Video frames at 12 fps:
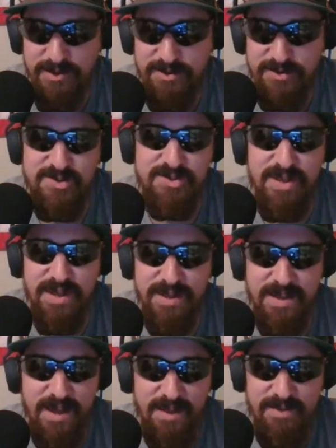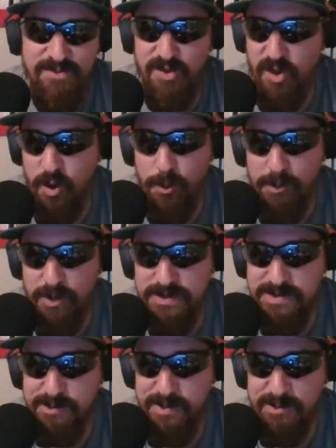you're just like, the
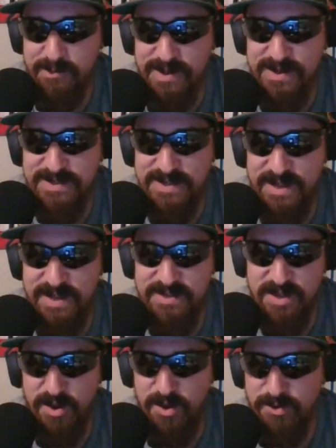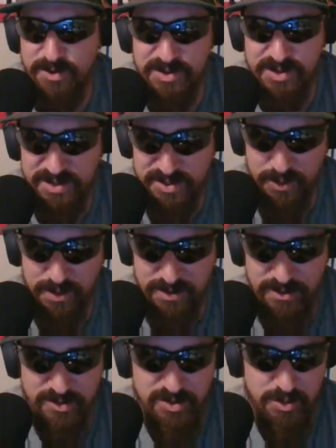homerism in me says, "Oh, the Jets are
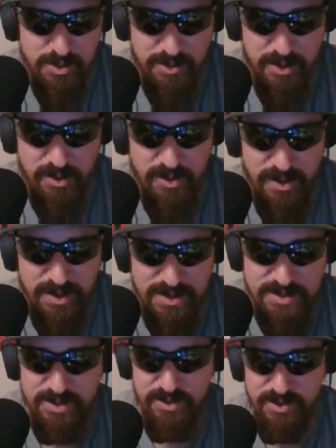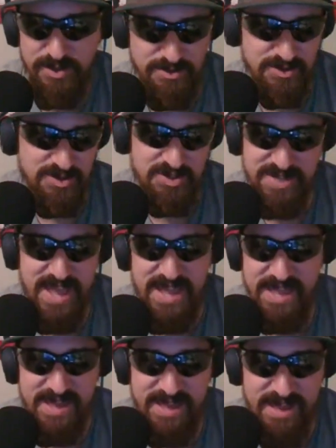winning the Super Bowl." So you just say
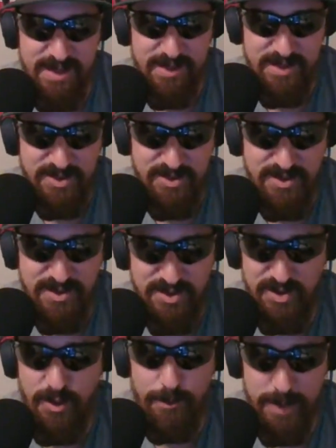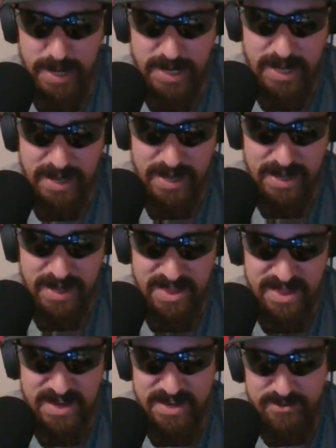it. You don't mean it, and
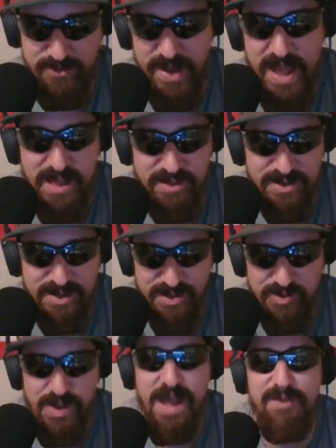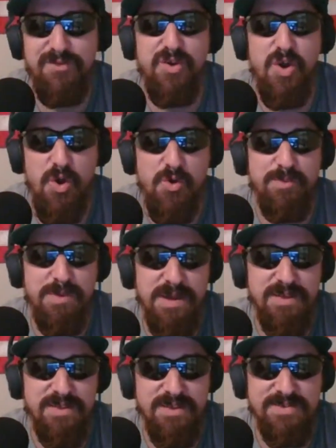then in reality, you have your own
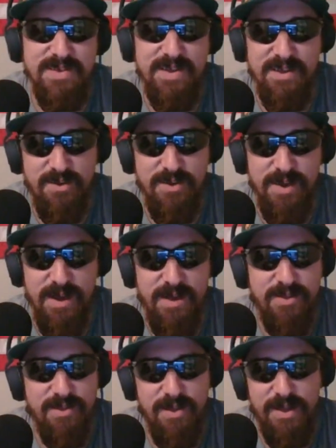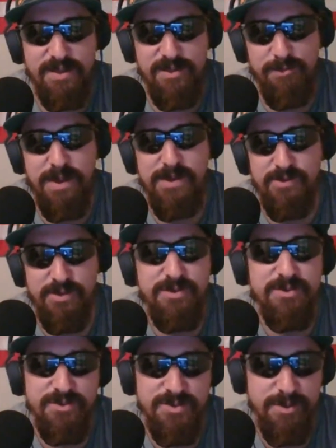pick that's like, "Oh yeah, like the
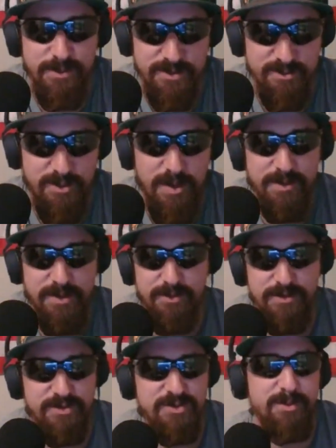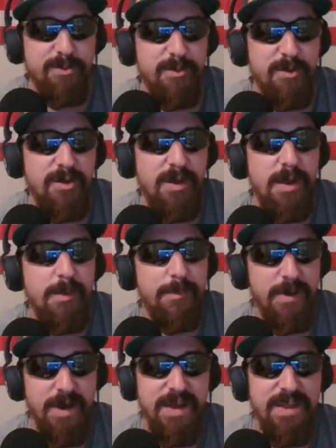Patriots or someone is probably going to win the Super Bowl."
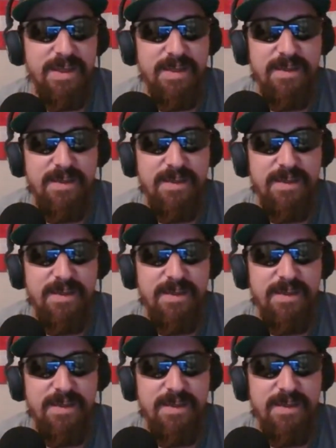But